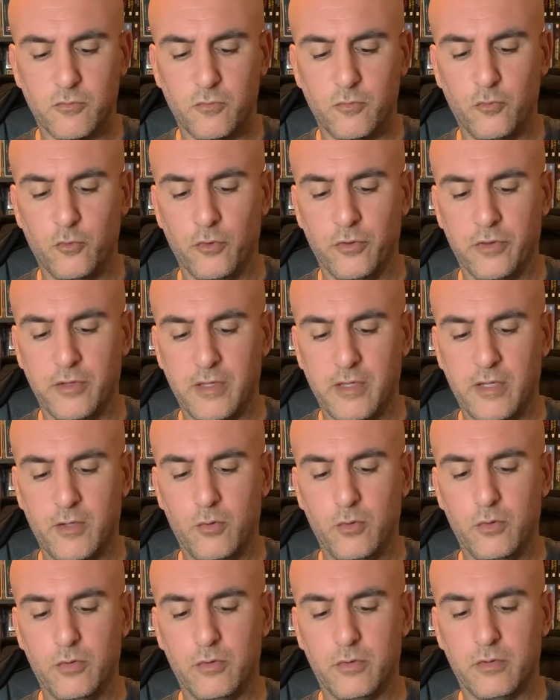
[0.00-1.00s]

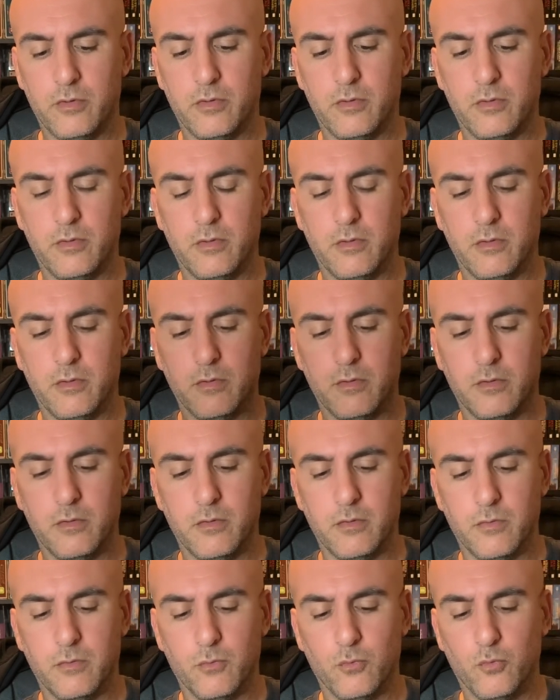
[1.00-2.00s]
without
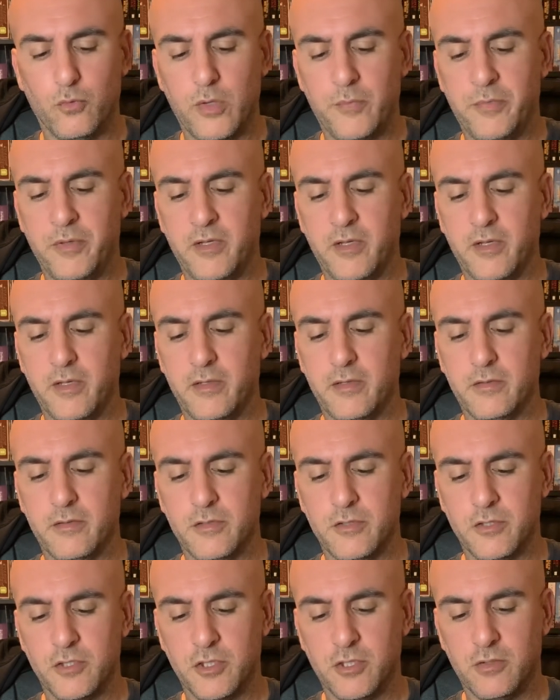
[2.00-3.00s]
ripping it,
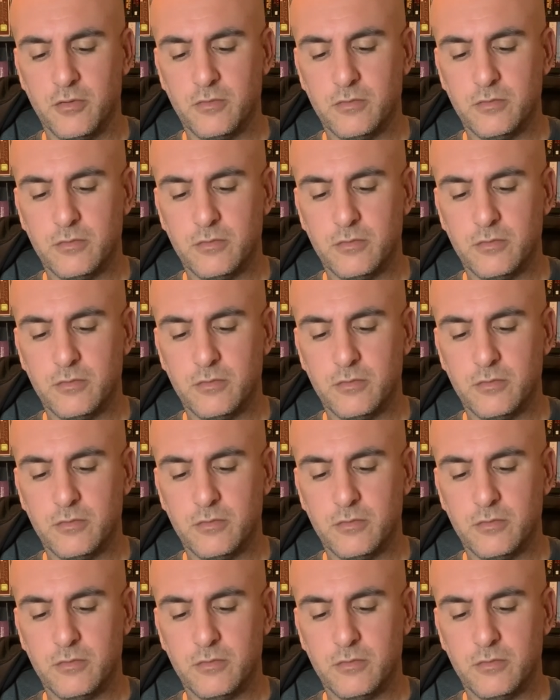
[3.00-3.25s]
Joe?